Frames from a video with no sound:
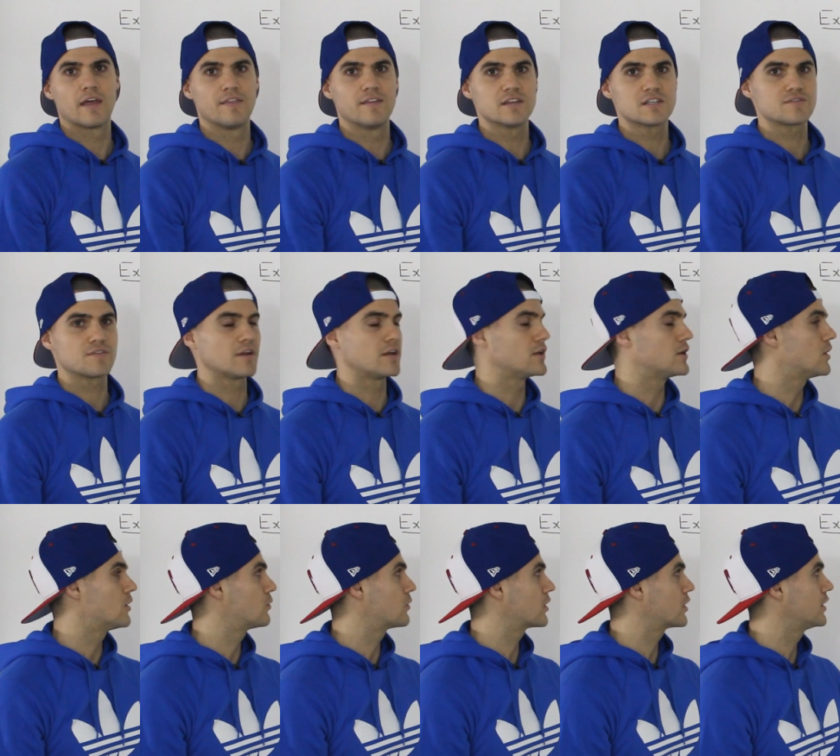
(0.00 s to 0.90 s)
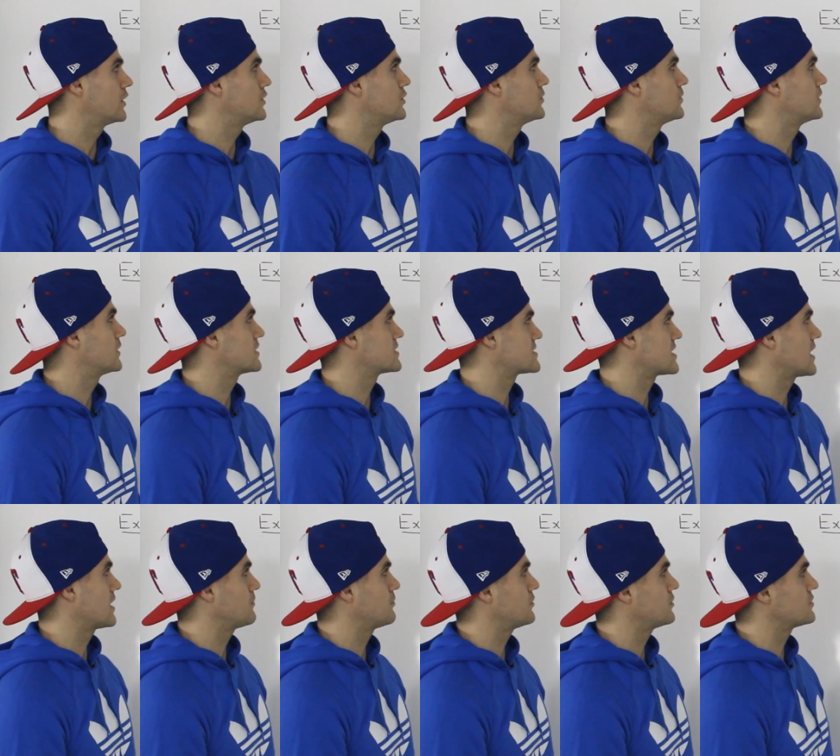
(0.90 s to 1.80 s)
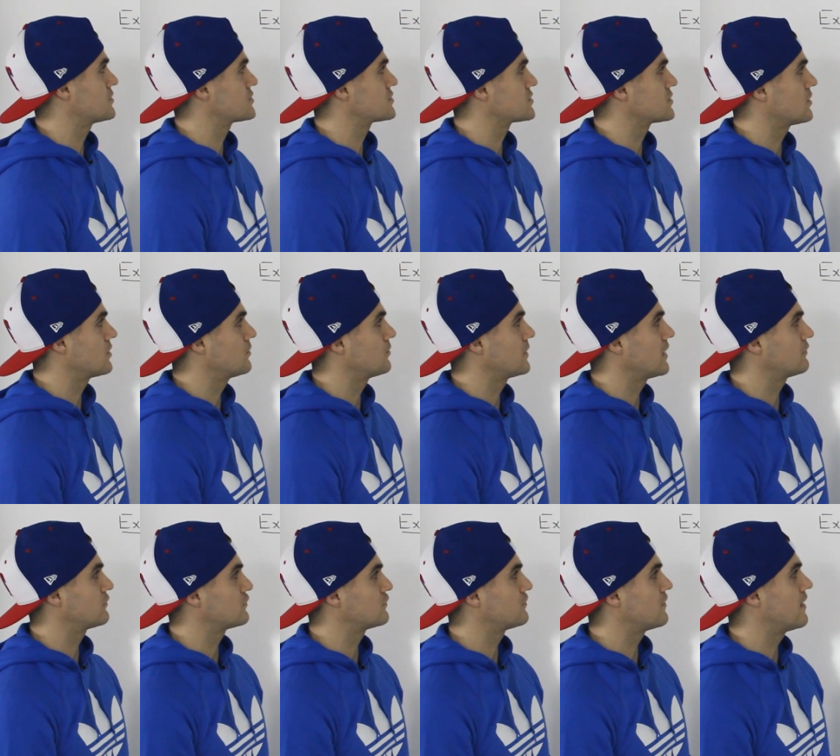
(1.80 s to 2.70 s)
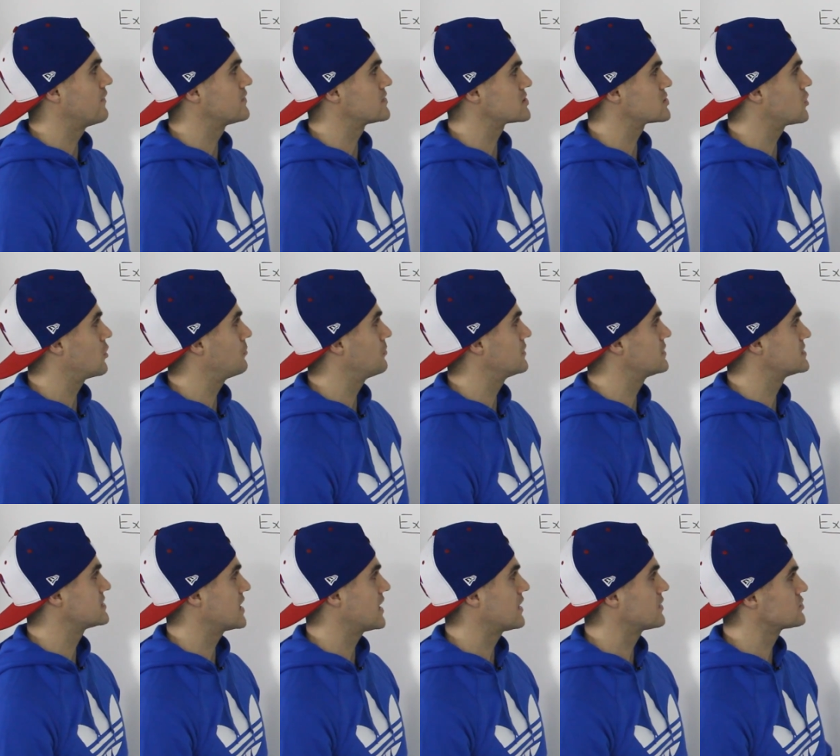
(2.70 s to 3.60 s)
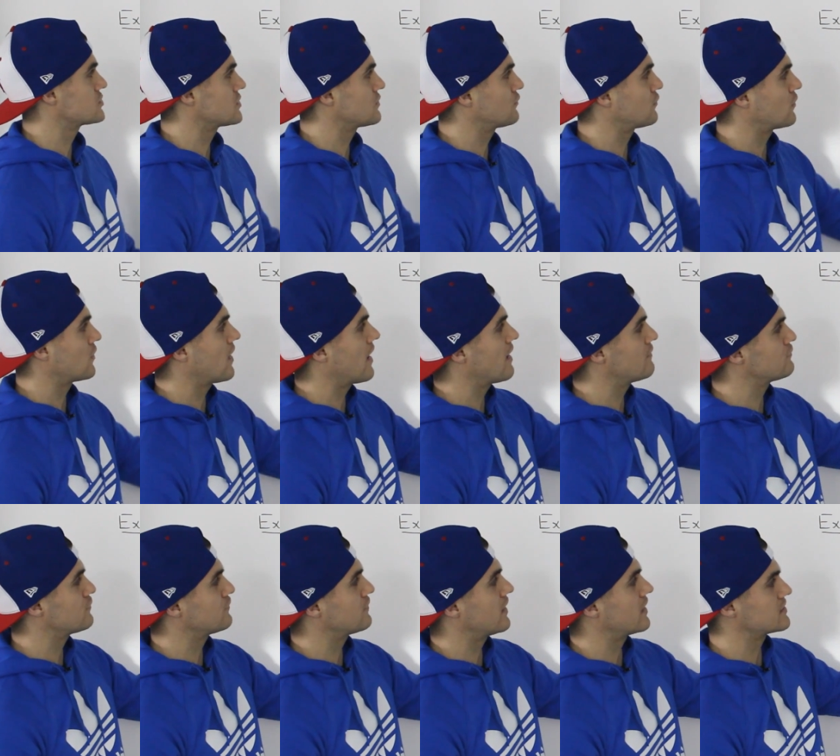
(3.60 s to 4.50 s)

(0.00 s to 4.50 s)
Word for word: In this video, we're going to do an example, so we have to find the slope of the tangent for f of